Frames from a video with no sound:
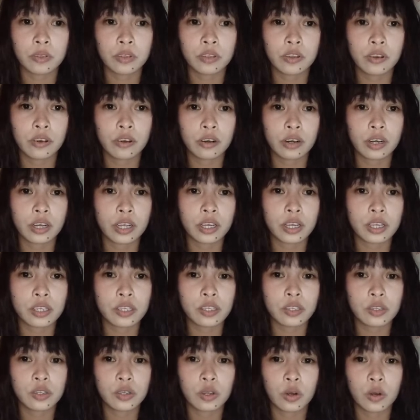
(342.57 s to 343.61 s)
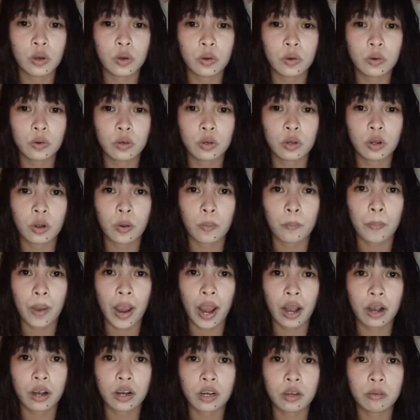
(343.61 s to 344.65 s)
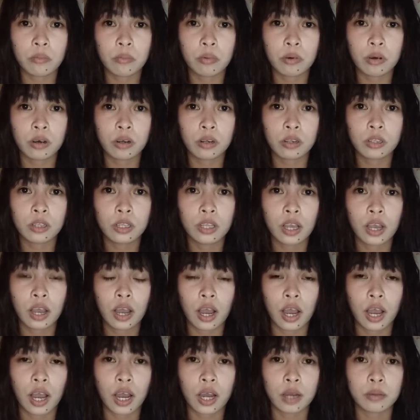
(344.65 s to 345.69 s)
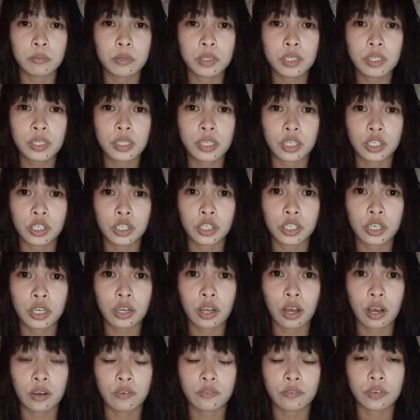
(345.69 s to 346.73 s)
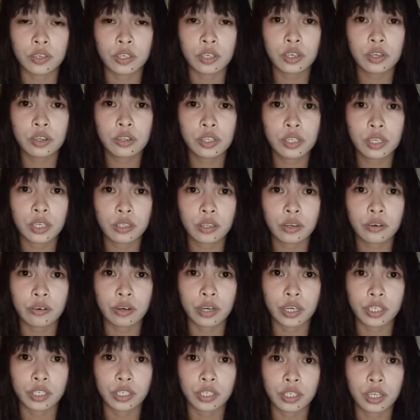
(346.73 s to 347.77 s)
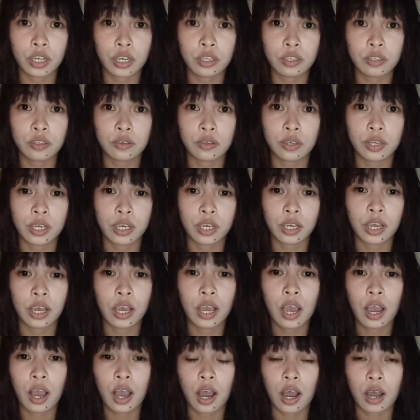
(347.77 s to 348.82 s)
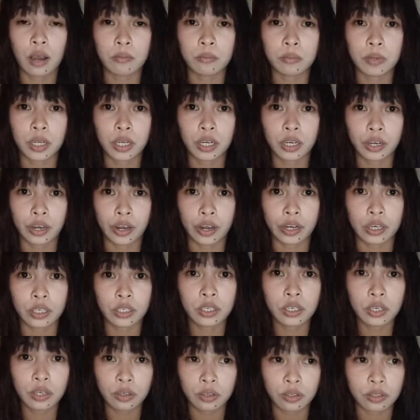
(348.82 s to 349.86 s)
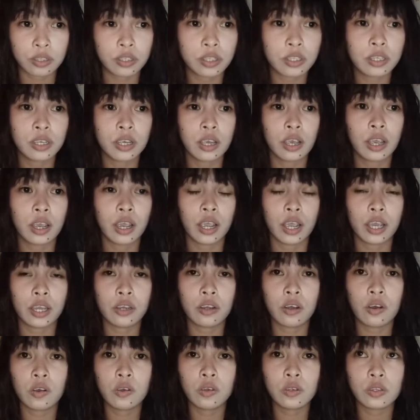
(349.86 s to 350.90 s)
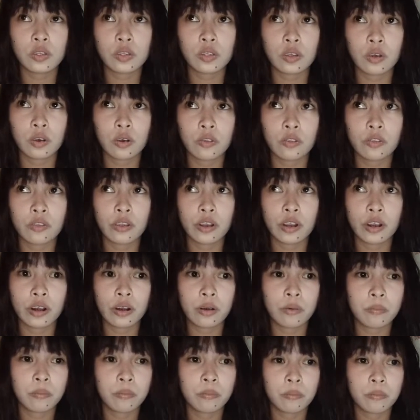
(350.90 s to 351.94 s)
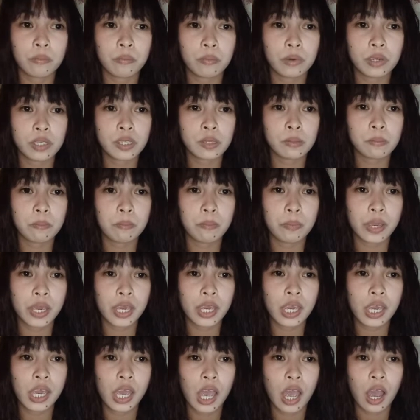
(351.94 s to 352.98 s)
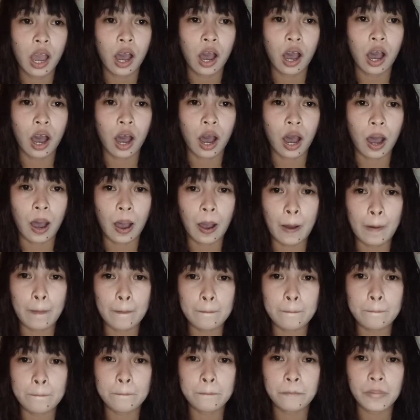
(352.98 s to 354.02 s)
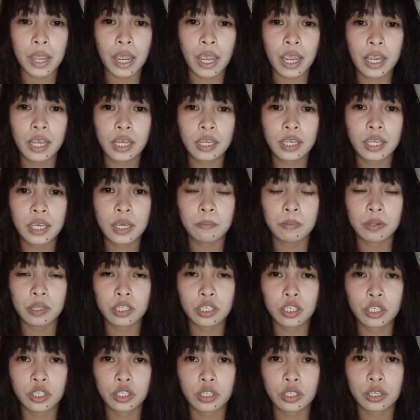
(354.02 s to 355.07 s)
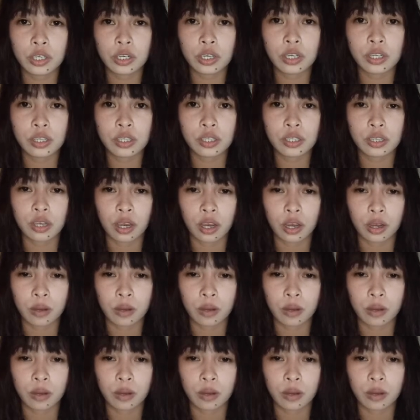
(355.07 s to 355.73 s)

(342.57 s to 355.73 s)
there is no comparable distinction of the goods declaration to the declared goods, and also there must be any malicious